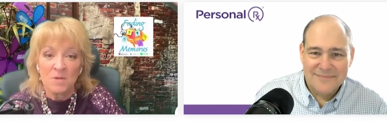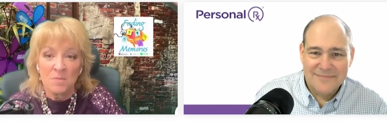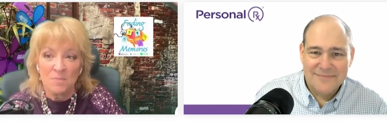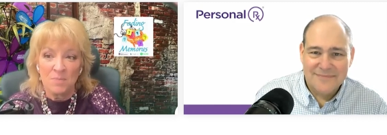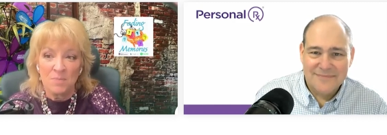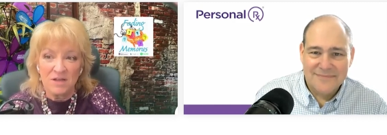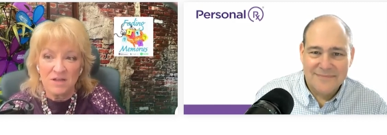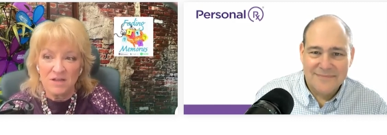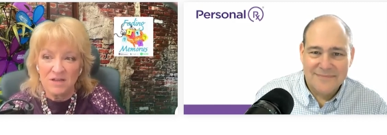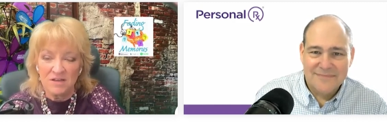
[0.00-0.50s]

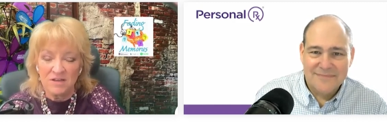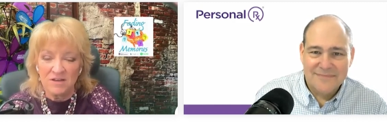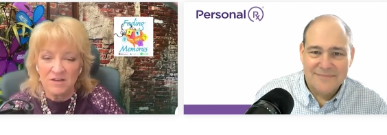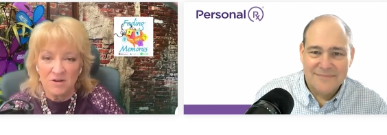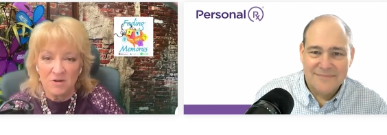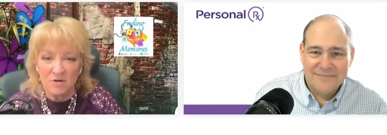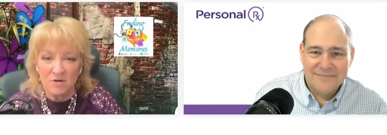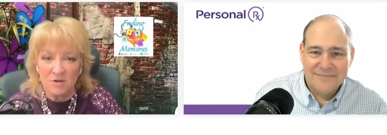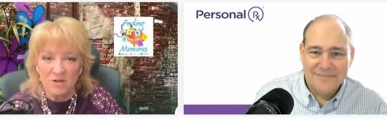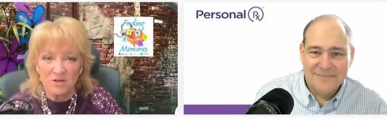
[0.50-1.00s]
Speaker 1: But, you
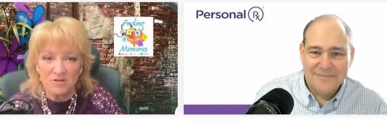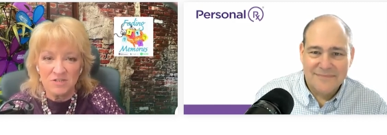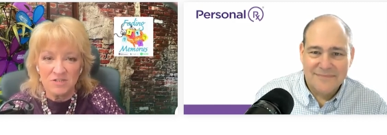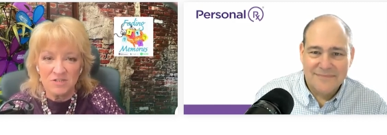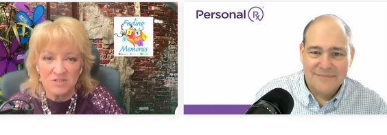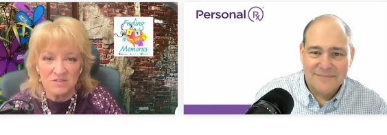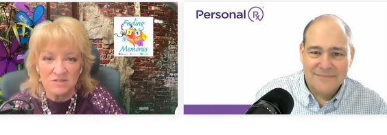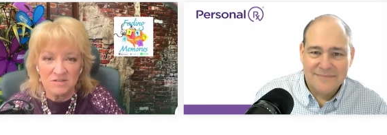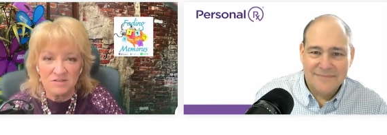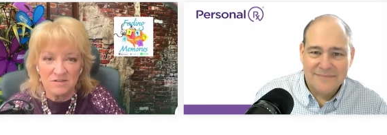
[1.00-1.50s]
know, you
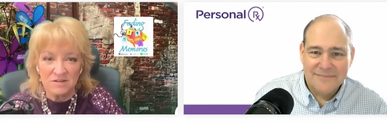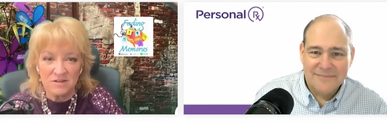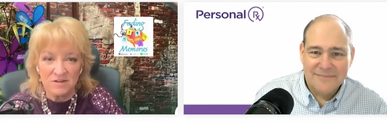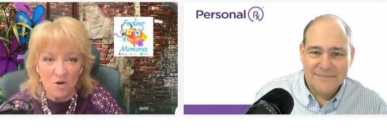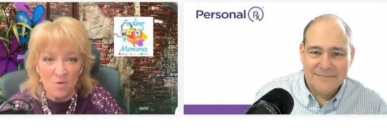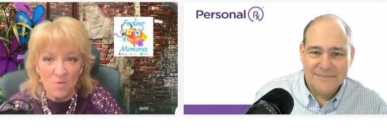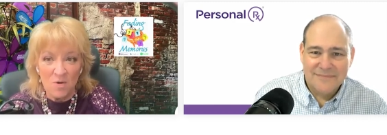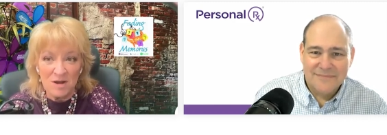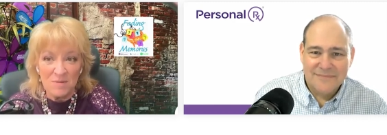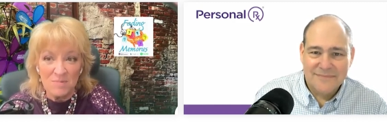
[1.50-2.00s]
just, you
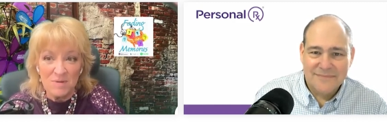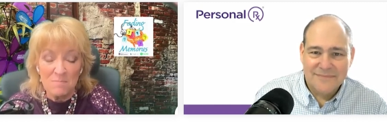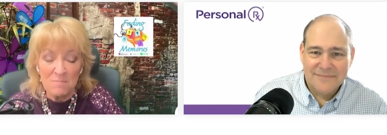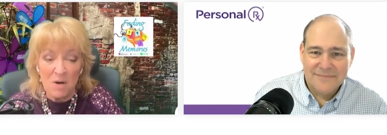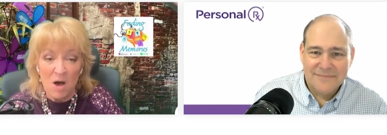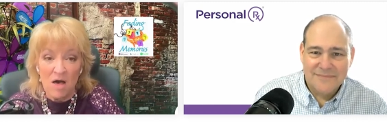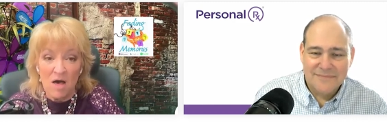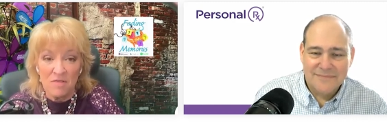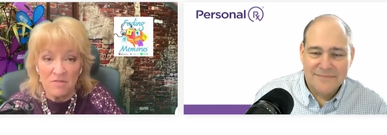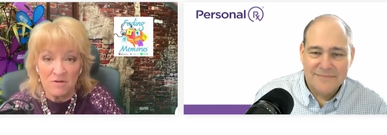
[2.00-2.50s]
don't want to be
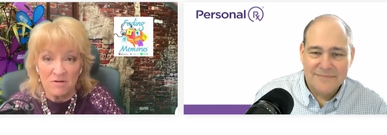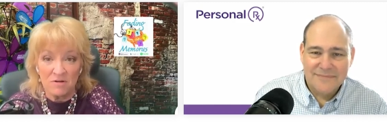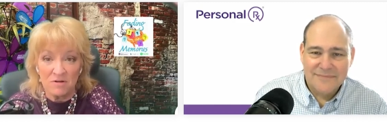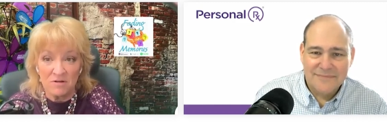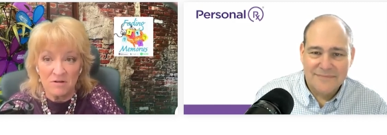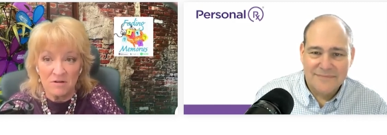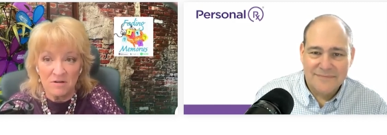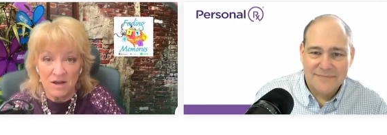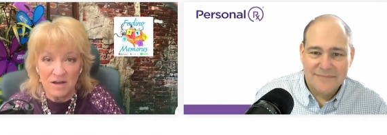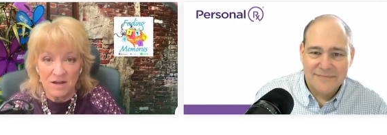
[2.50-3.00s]

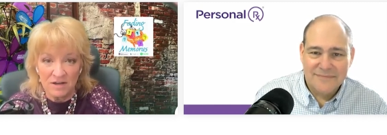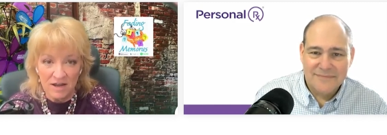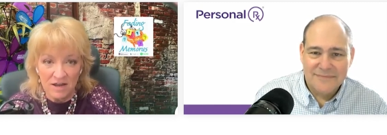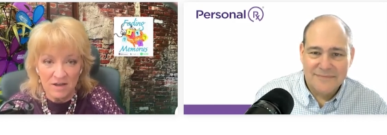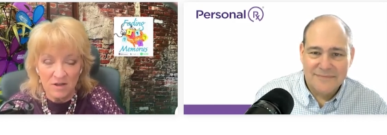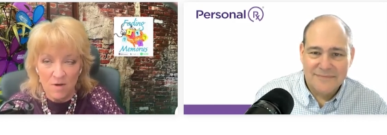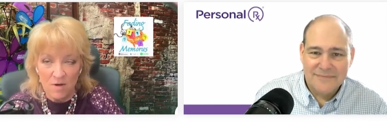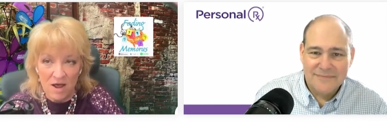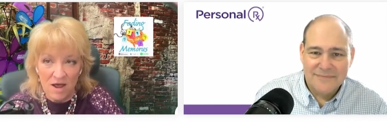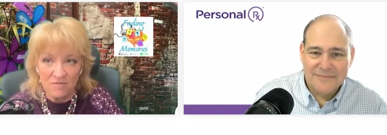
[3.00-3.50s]
bothered, and yet
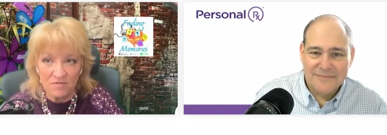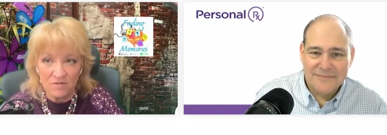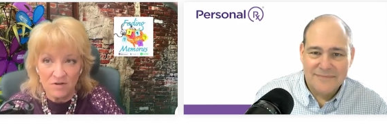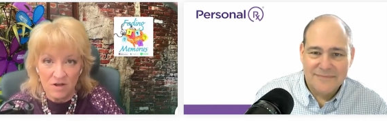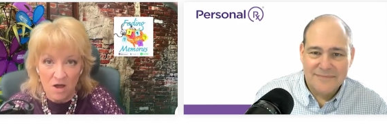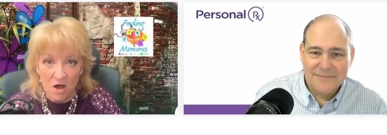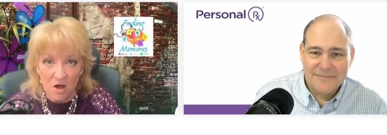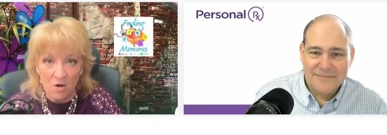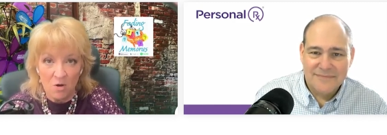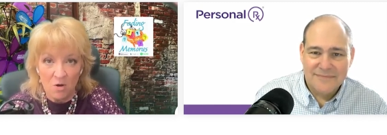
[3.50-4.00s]
you have to
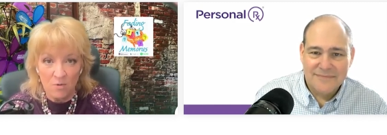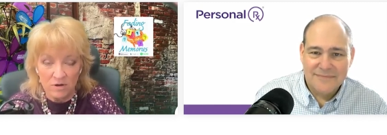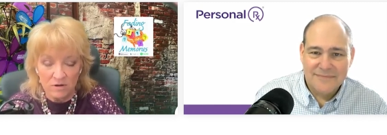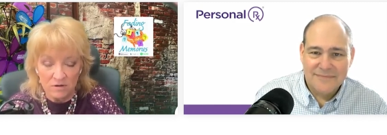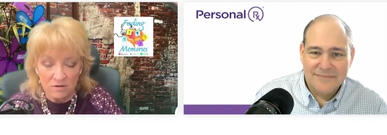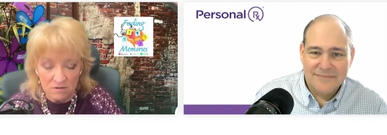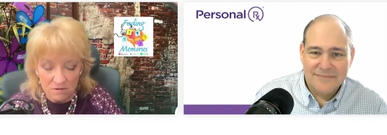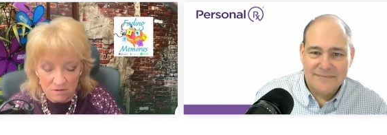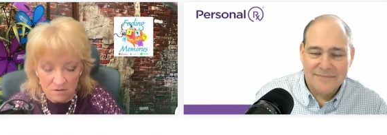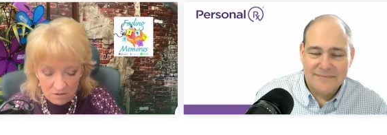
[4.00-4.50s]
go
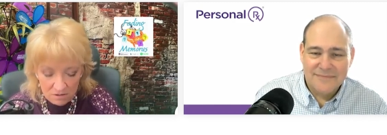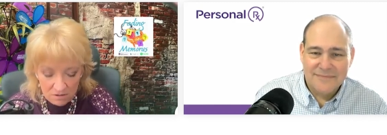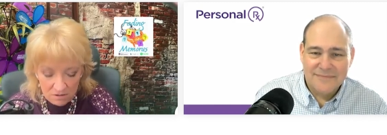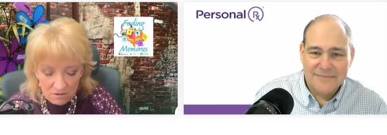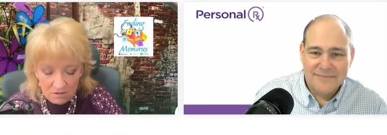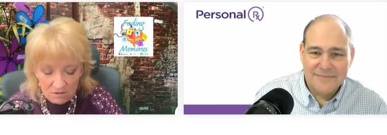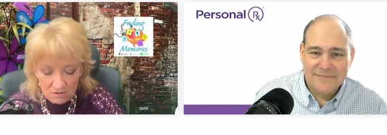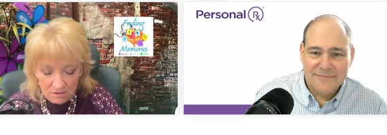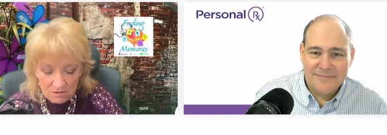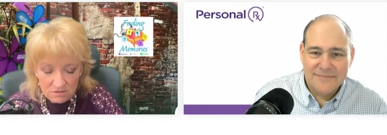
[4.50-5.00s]
and
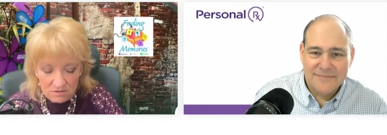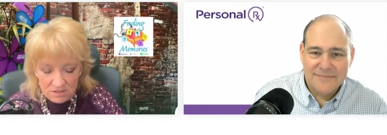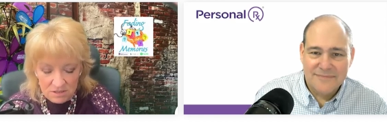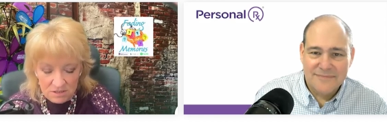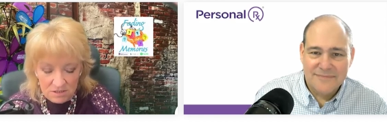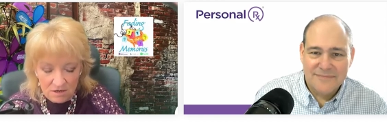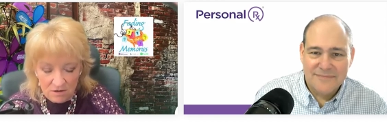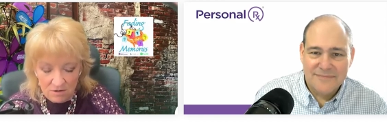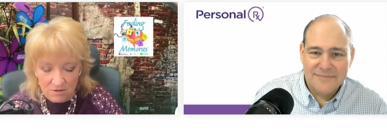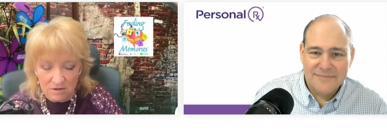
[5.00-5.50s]
sit
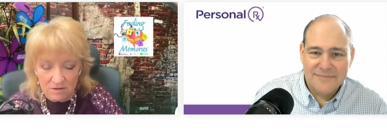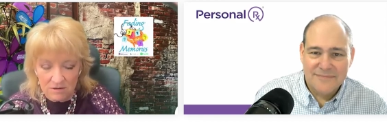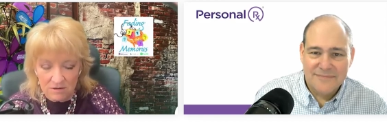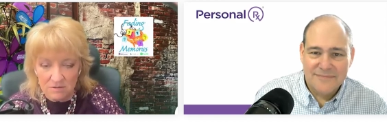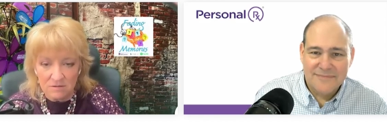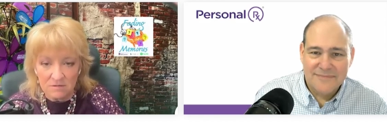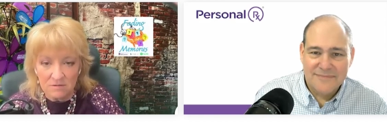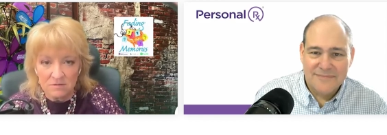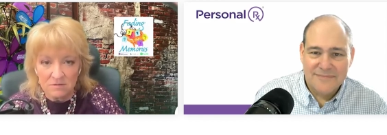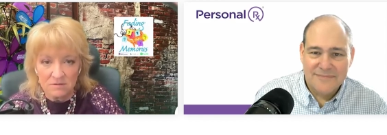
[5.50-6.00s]
there and
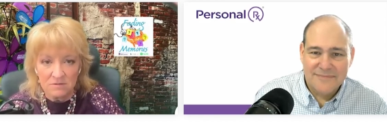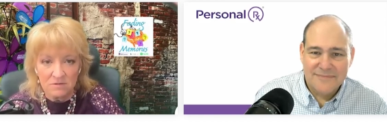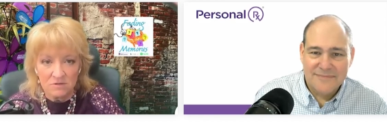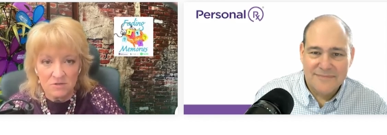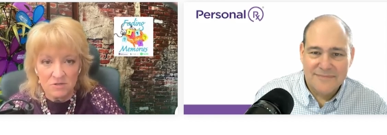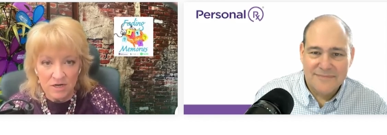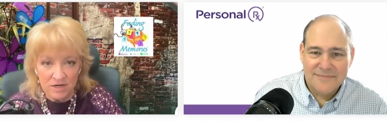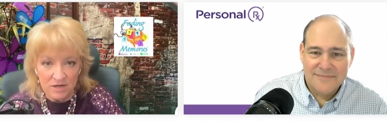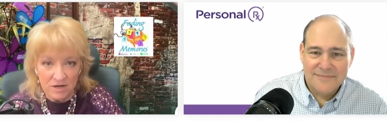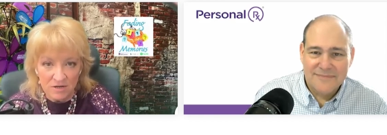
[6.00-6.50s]

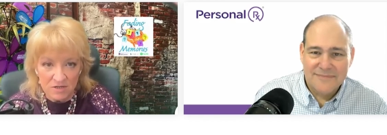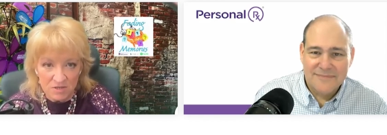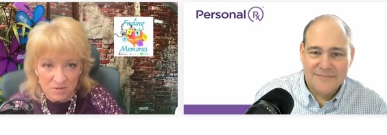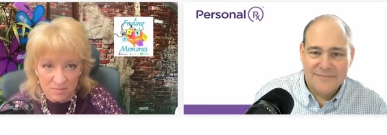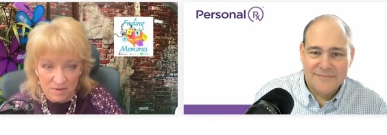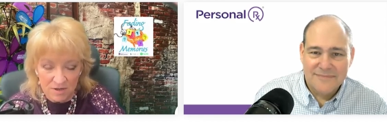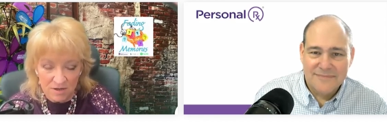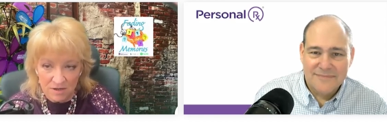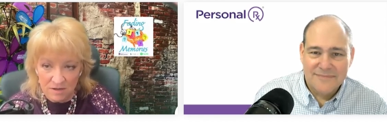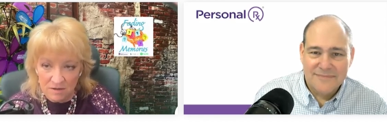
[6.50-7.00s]
try not to
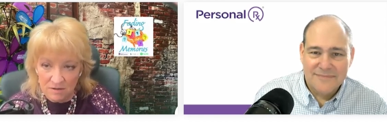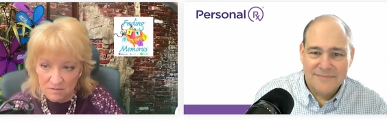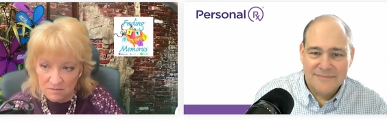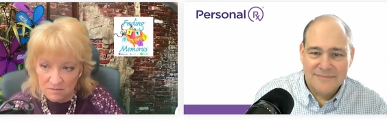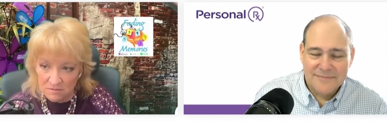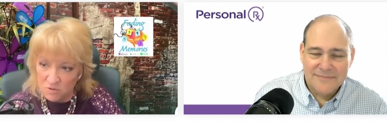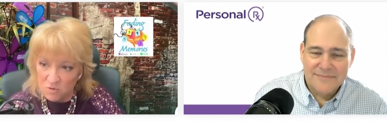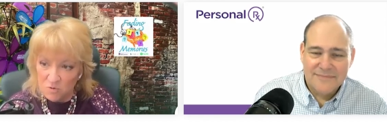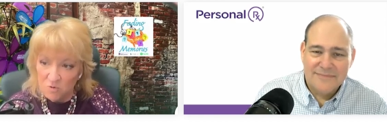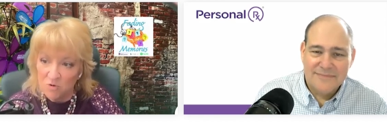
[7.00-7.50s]
be
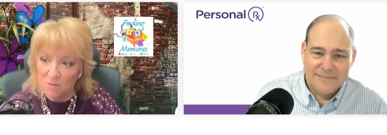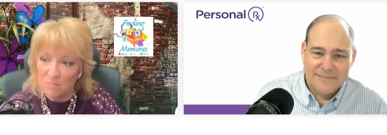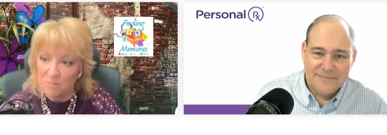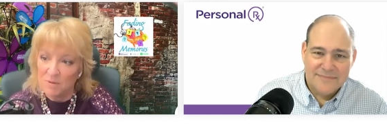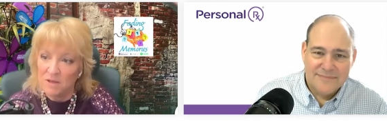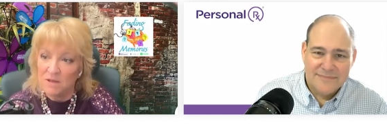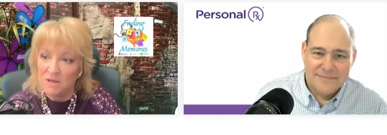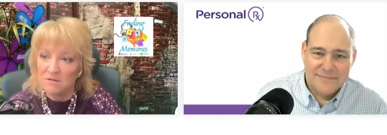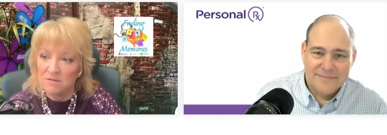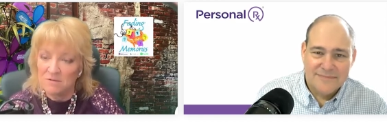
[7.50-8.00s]
too
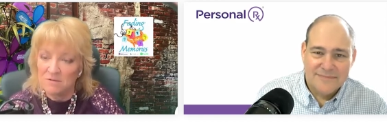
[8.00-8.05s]
grumpy,